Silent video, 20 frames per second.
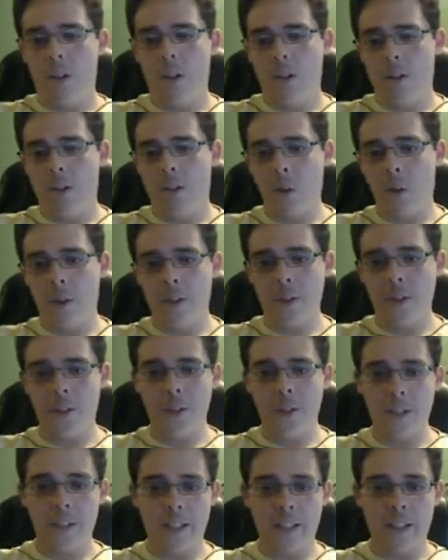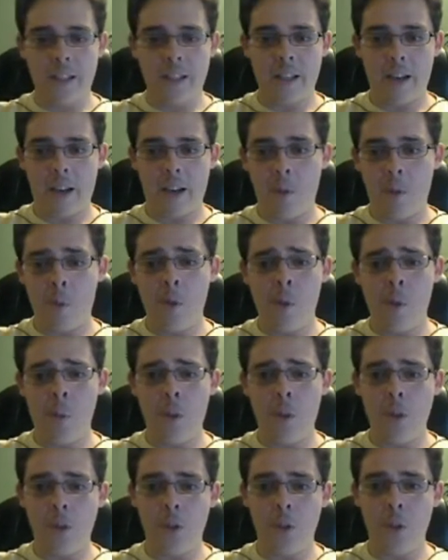So as you can see, I'm only
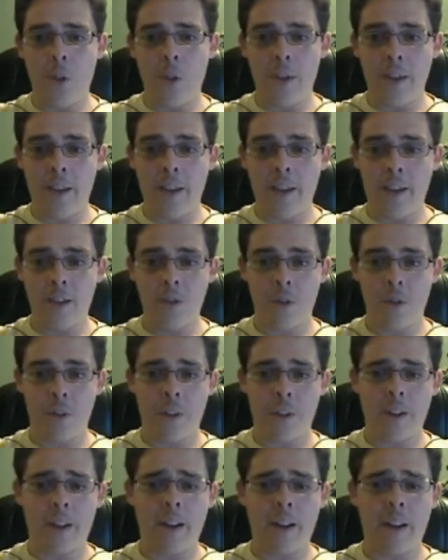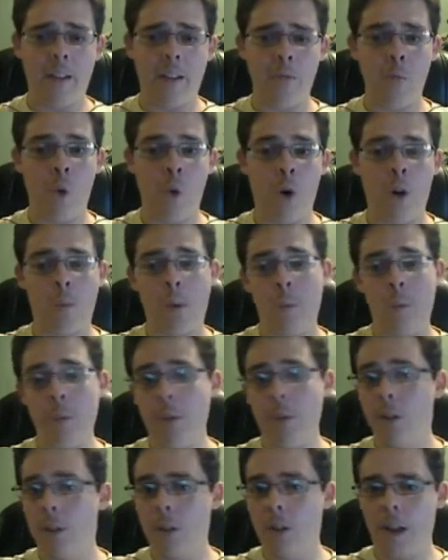putting 2 on gas so that I can have more on my
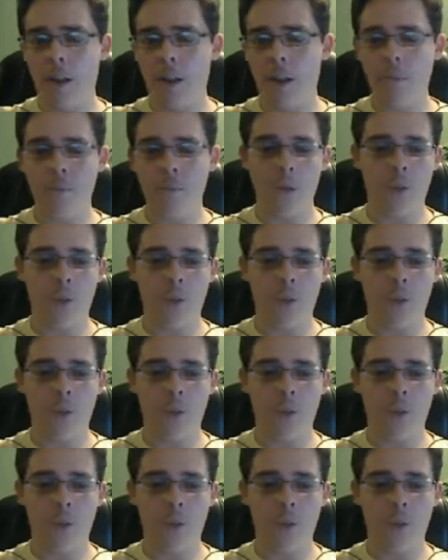mineral line,